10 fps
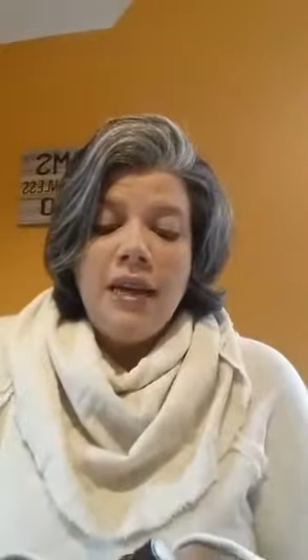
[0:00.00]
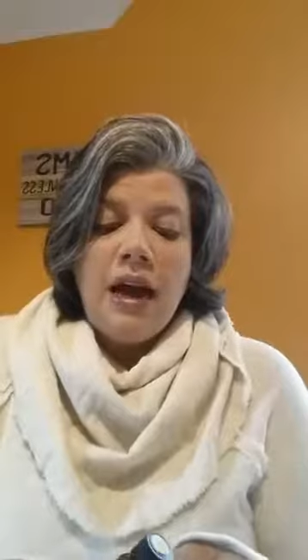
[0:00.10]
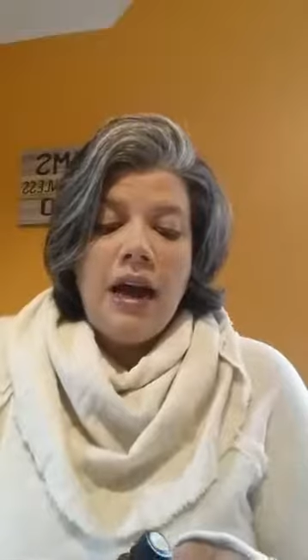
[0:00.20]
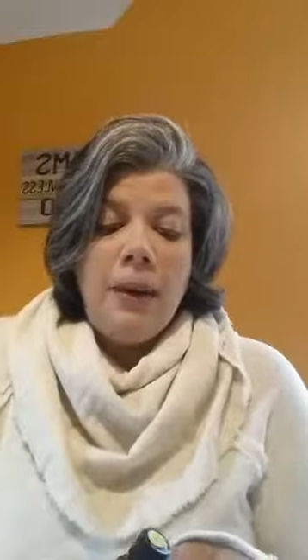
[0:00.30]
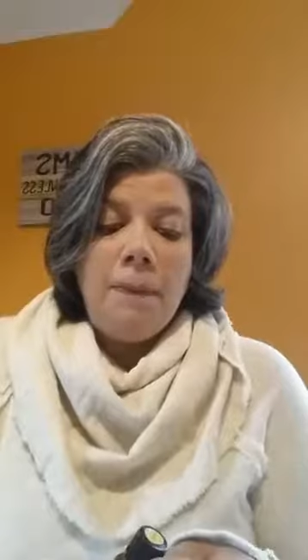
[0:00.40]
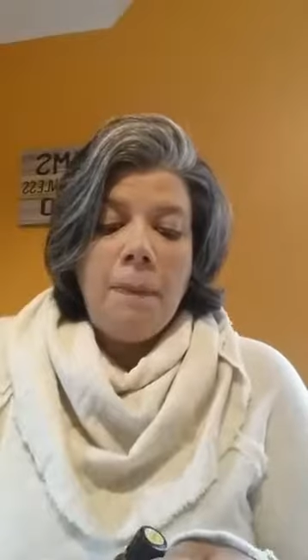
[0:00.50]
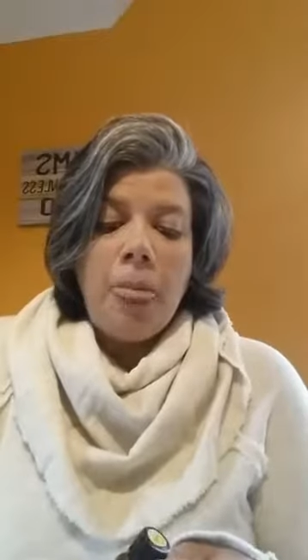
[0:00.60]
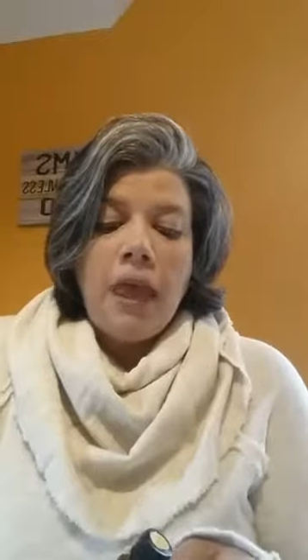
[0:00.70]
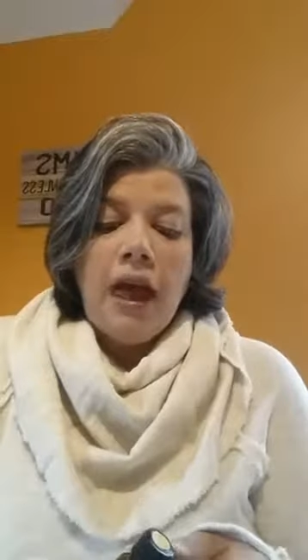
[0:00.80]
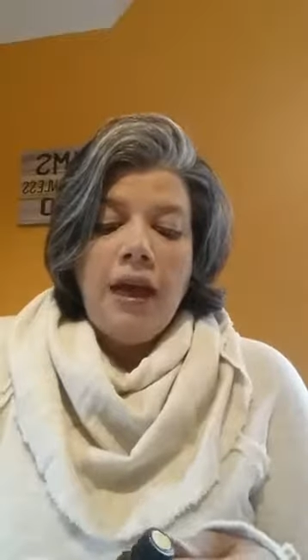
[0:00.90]

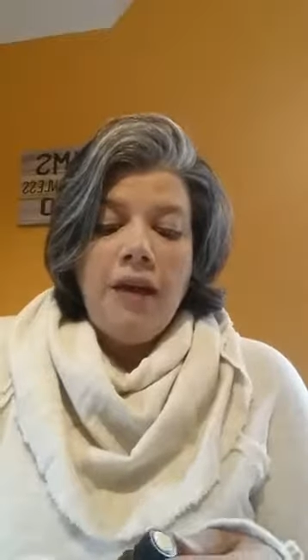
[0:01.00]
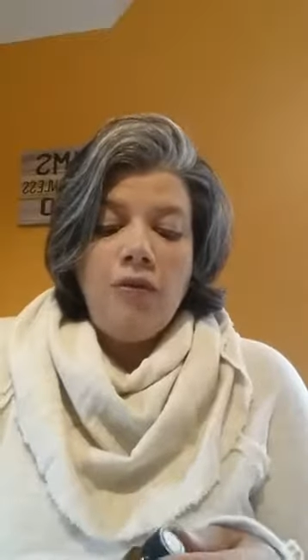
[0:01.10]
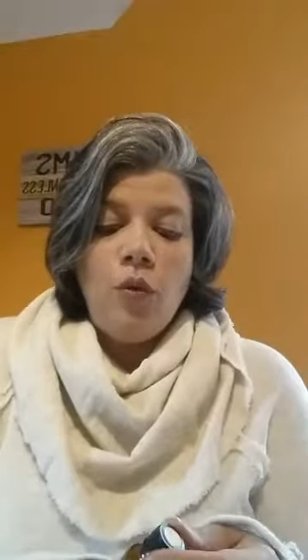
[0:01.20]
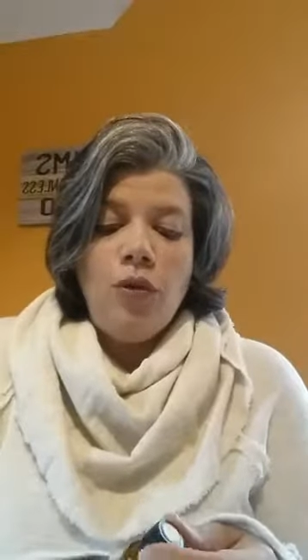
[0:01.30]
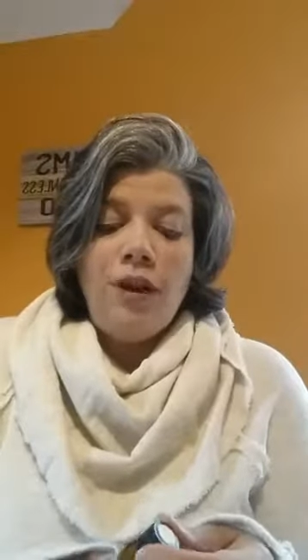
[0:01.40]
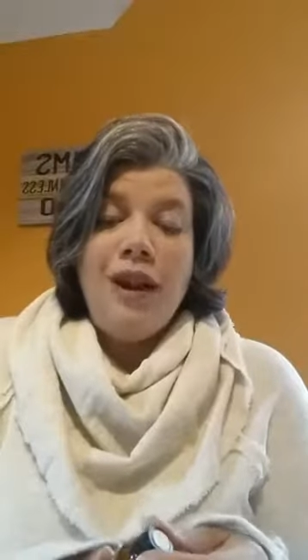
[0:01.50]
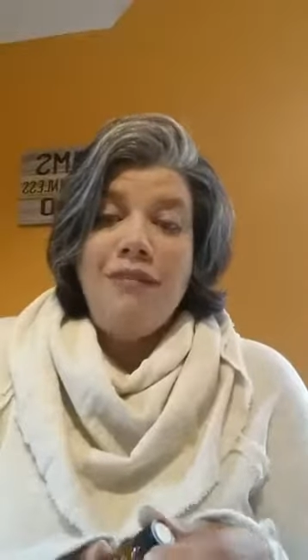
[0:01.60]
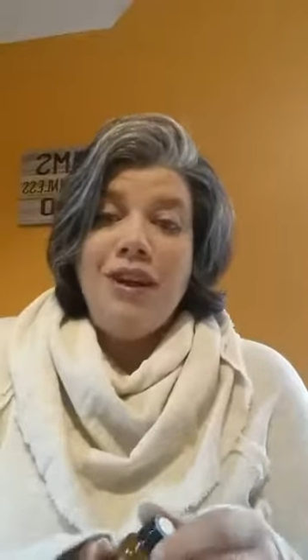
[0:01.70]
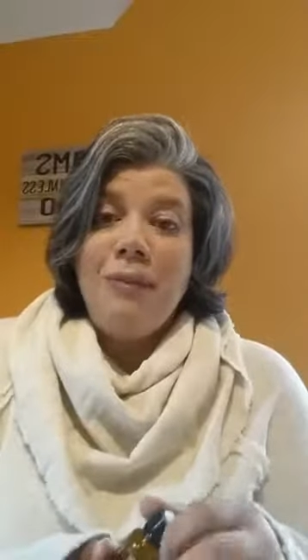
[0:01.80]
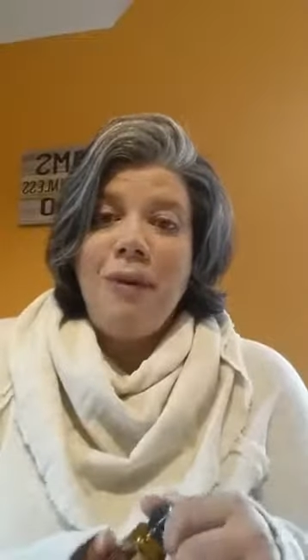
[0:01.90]
I have to order it
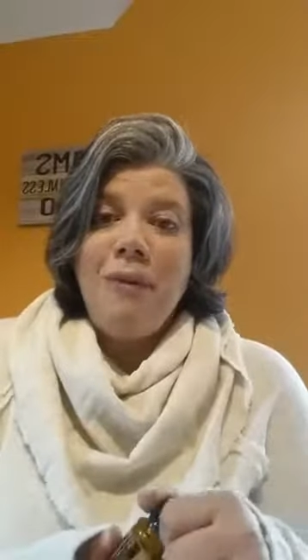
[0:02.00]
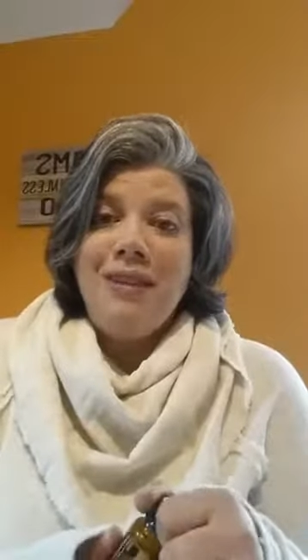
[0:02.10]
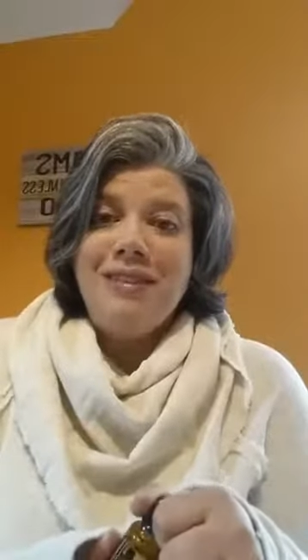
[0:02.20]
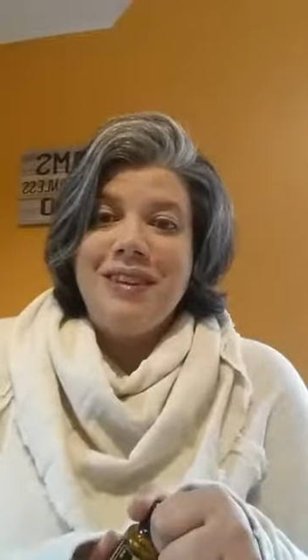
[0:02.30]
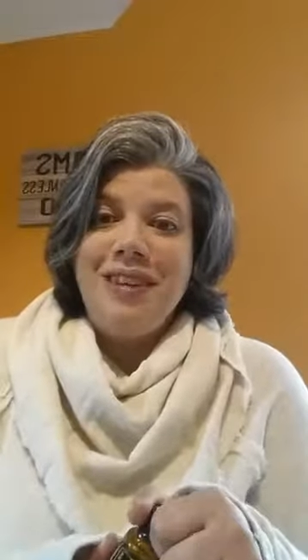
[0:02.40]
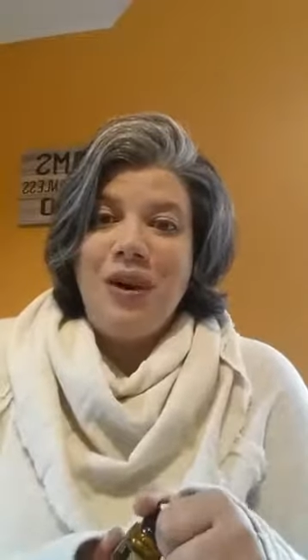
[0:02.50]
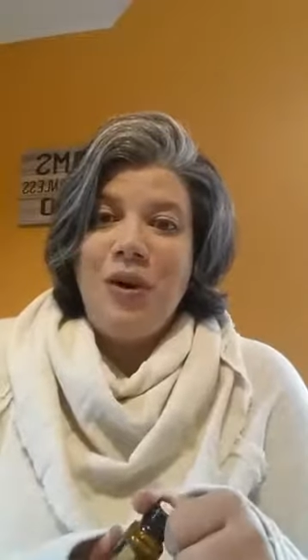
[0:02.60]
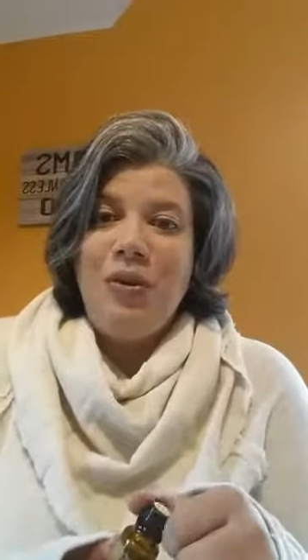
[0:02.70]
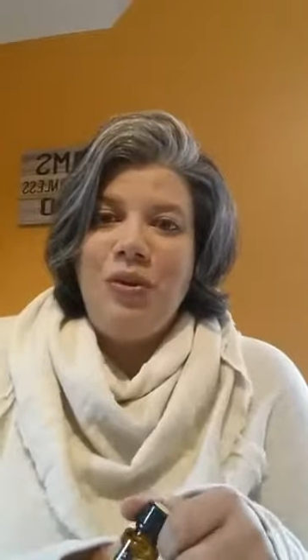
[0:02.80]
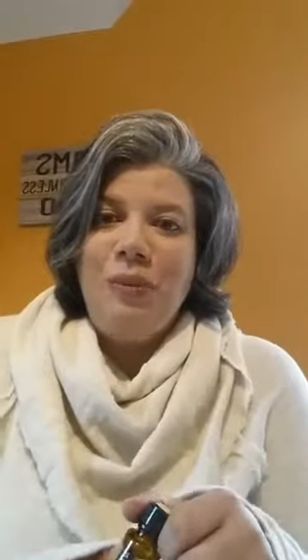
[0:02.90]
every couple of months because I
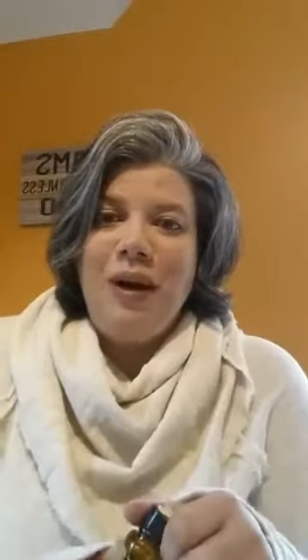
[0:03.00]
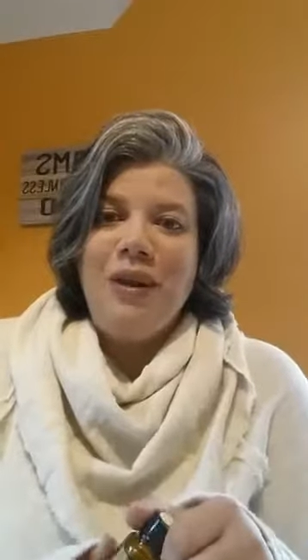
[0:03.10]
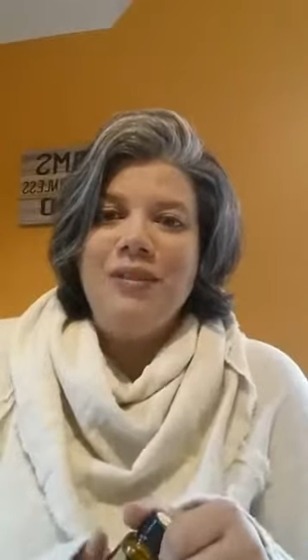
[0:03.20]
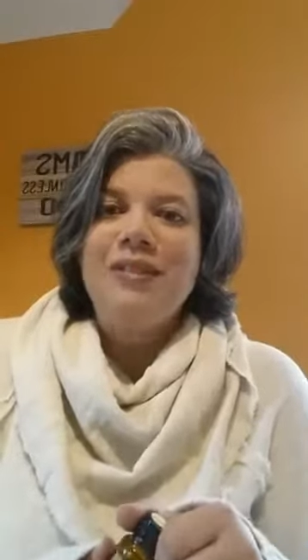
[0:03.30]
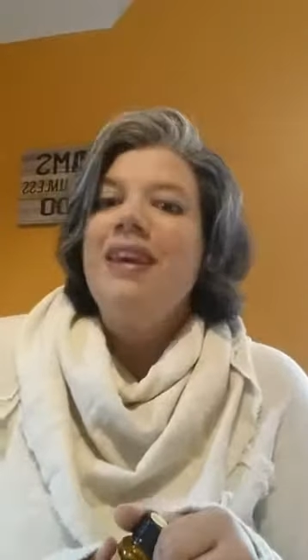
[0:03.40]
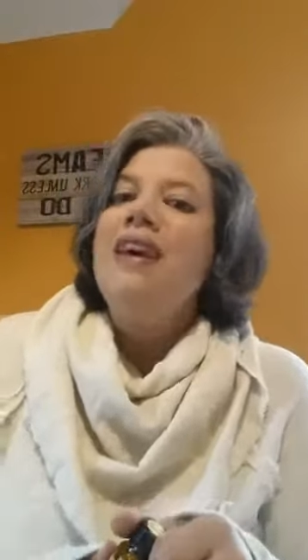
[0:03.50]
go through the bottles